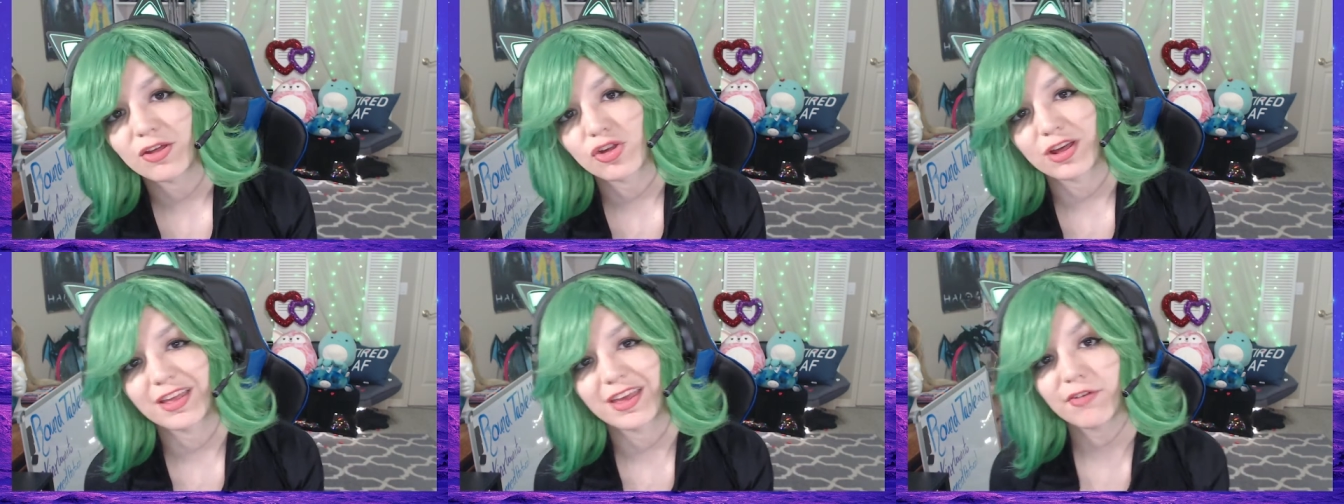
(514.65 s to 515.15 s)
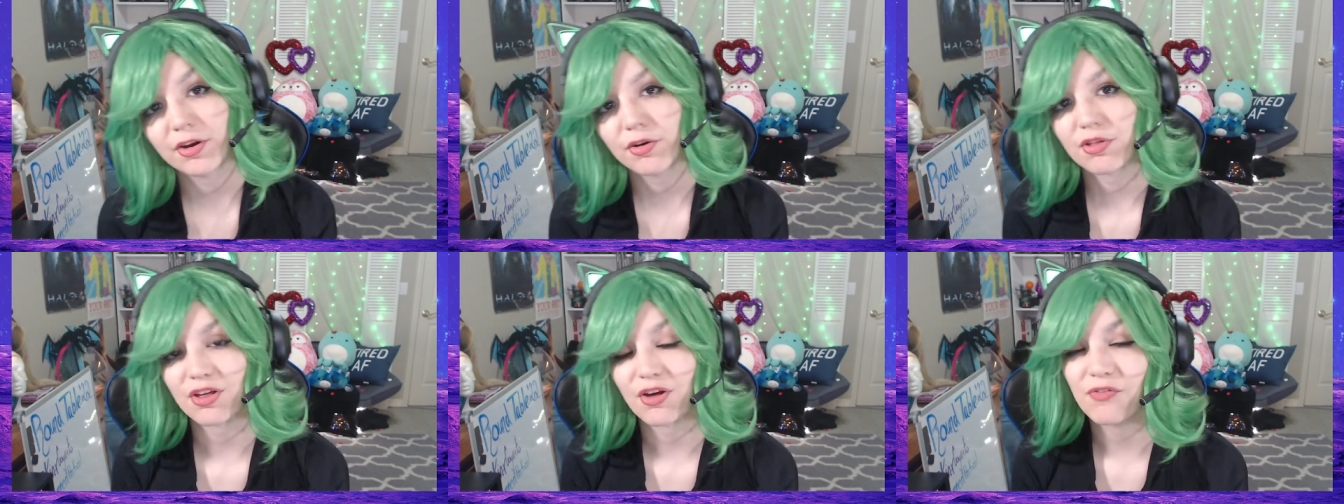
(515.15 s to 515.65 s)
She had given
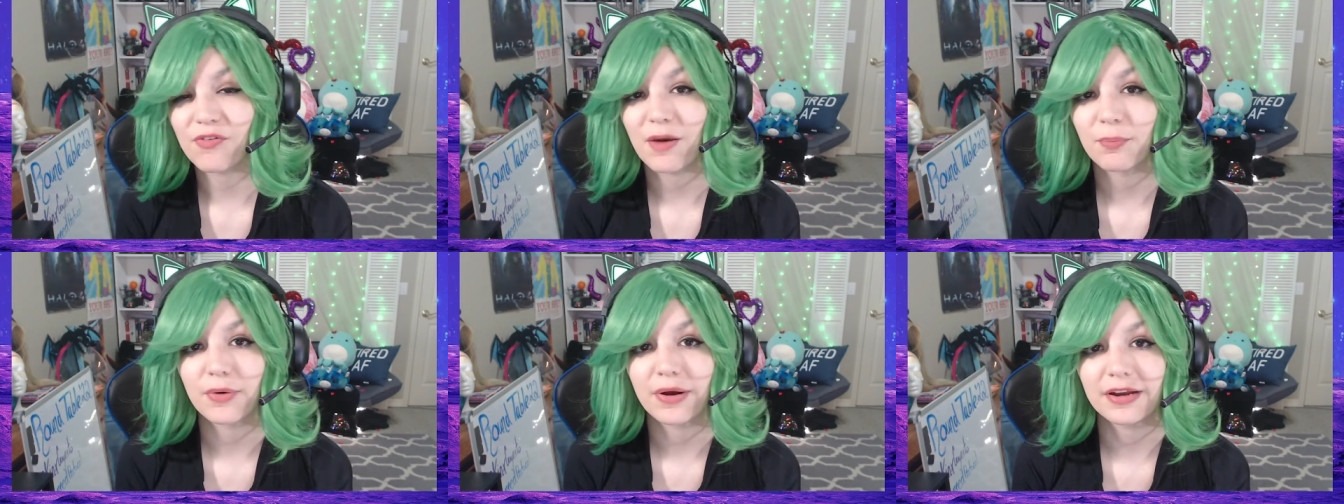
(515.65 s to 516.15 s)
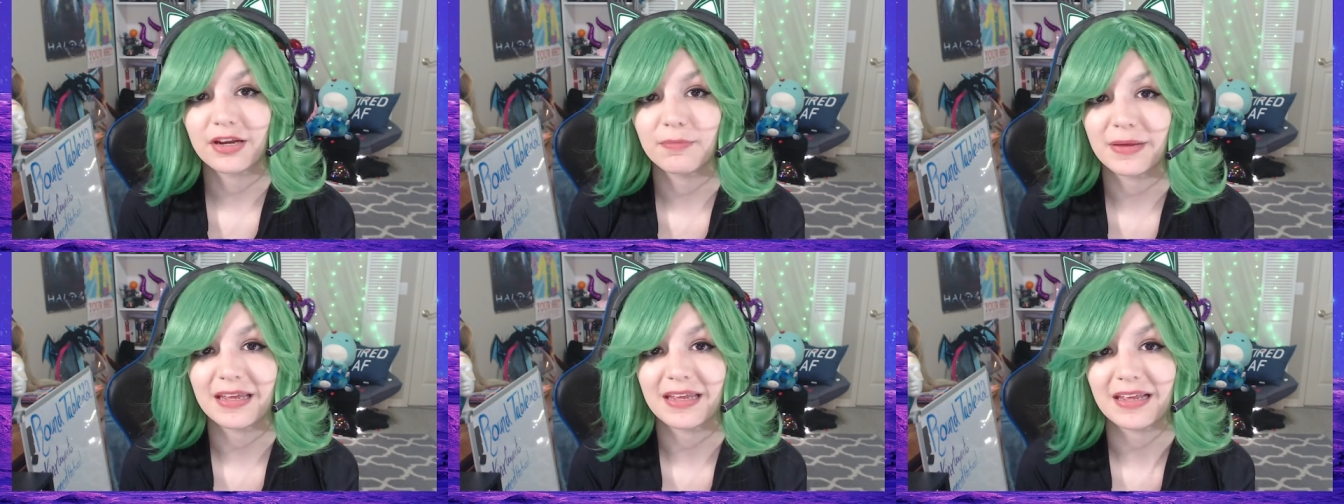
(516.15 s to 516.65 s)
herself up, ready to
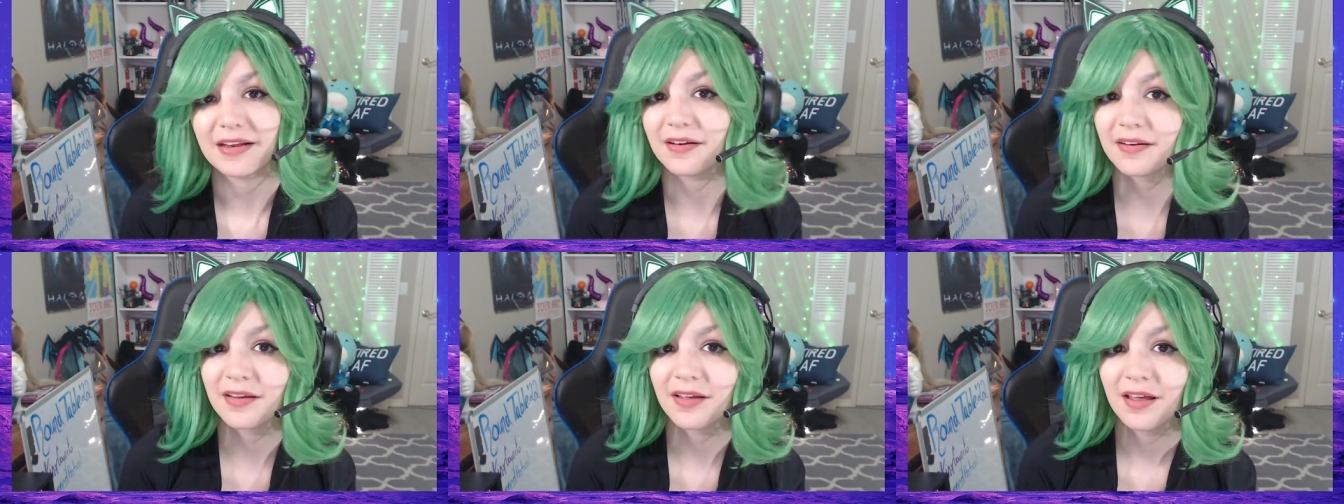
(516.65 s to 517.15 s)
be eaten.